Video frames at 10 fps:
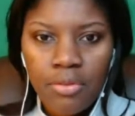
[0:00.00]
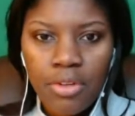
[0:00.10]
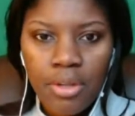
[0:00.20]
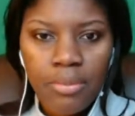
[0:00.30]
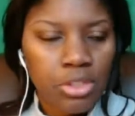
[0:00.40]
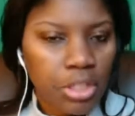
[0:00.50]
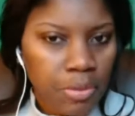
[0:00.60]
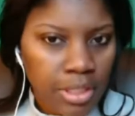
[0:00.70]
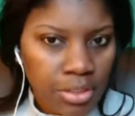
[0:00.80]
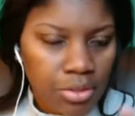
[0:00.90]
from the
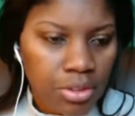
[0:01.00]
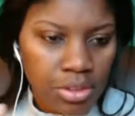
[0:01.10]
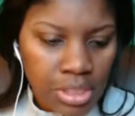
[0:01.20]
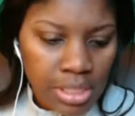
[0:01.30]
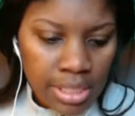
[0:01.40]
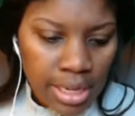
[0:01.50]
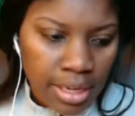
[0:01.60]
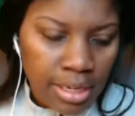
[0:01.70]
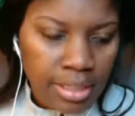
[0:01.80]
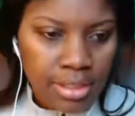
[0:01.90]
JBS or the
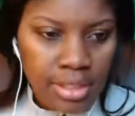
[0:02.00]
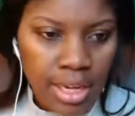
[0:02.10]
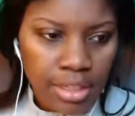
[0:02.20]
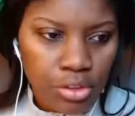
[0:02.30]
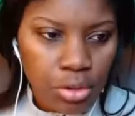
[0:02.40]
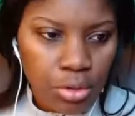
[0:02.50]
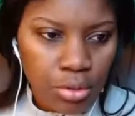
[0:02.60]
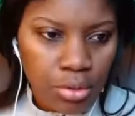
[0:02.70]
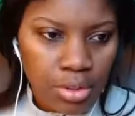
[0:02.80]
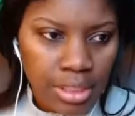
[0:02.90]
TNA, it's not
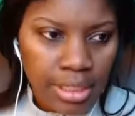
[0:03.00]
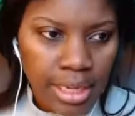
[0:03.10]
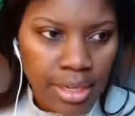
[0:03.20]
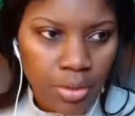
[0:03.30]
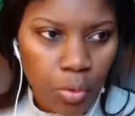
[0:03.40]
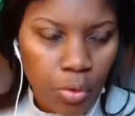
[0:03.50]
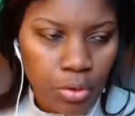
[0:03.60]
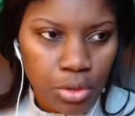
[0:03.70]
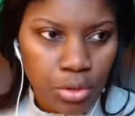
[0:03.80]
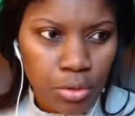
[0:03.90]
to negate
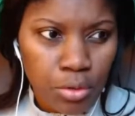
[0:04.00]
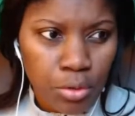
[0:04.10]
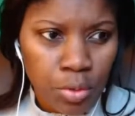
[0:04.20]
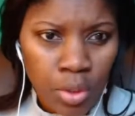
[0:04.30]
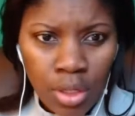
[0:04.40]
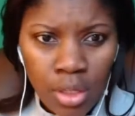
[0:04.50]
or to